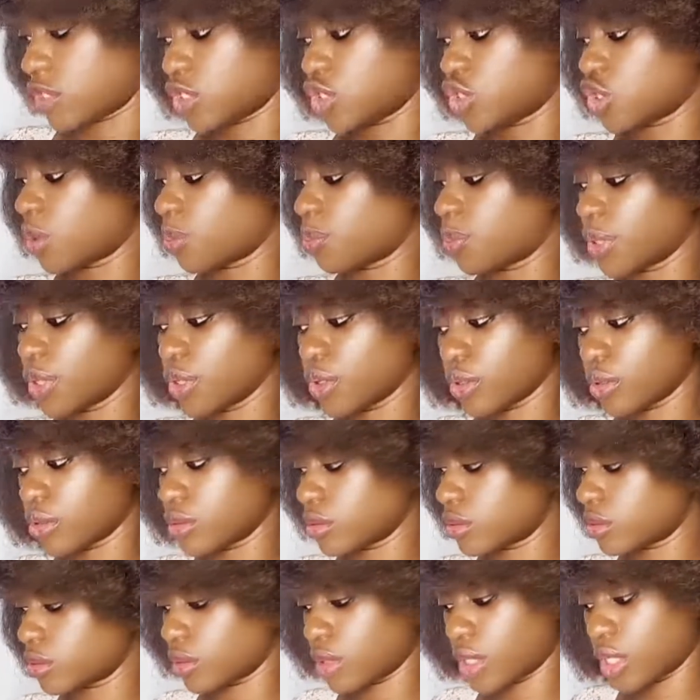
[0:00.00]
jumping
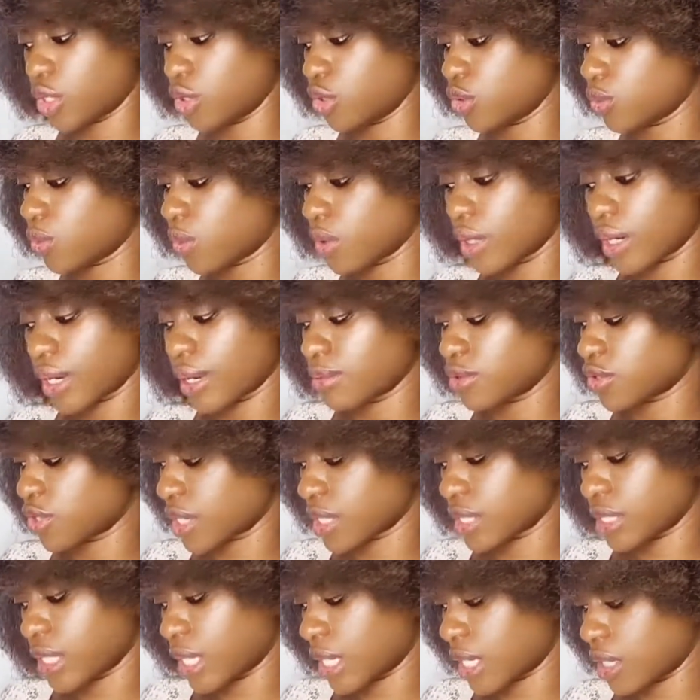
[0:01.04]
on a new one. I'm
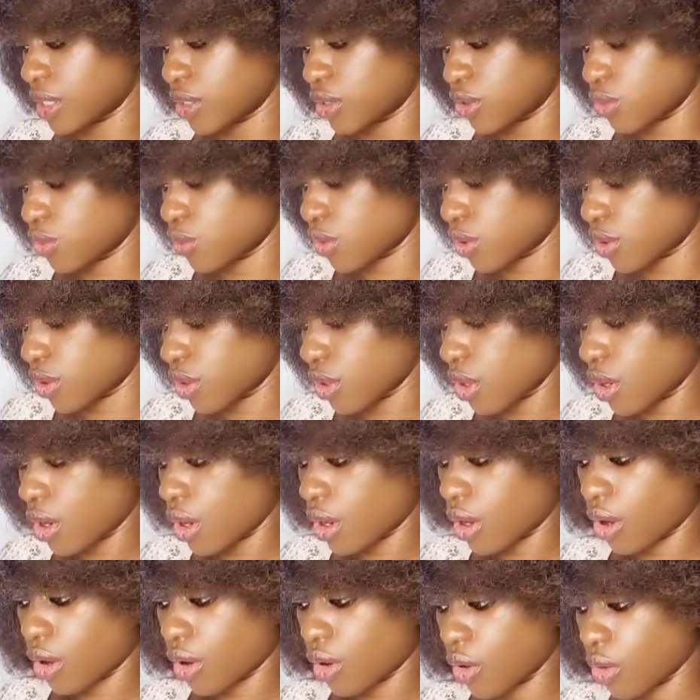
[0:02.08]
trying to get a new one
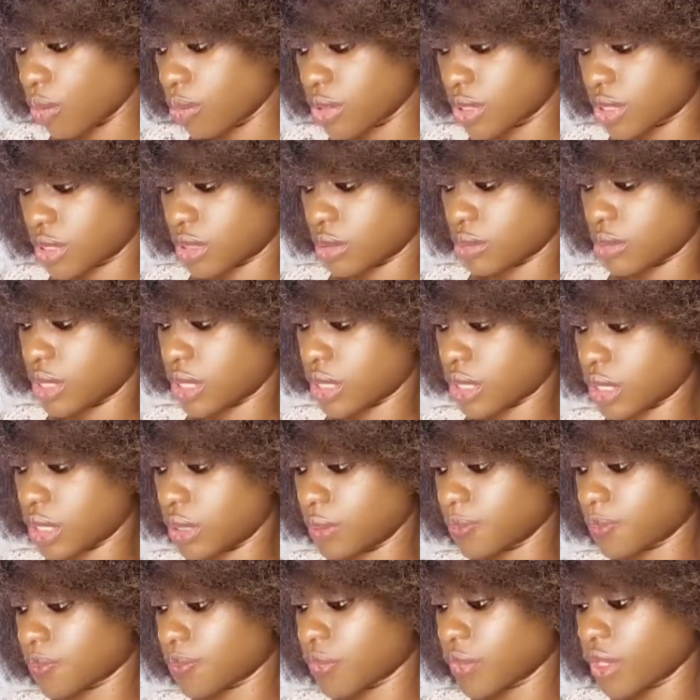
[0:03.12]
almost
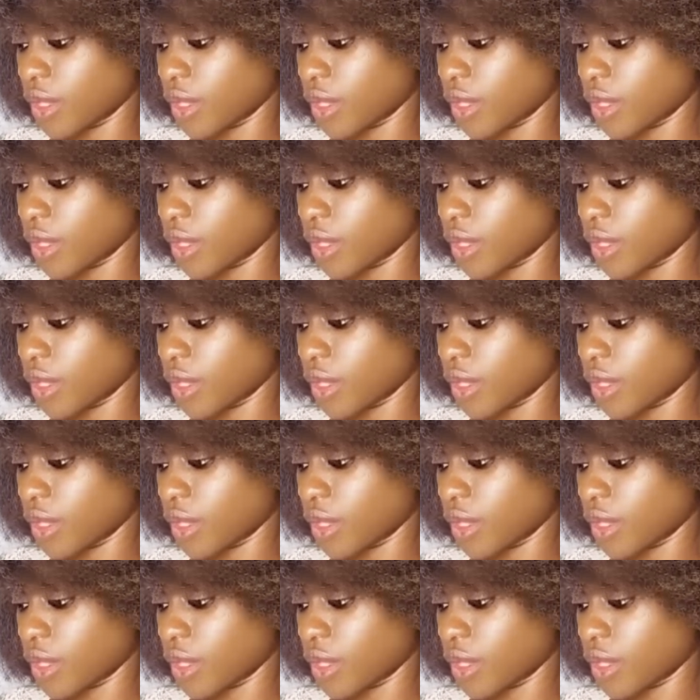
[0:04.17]
immediately.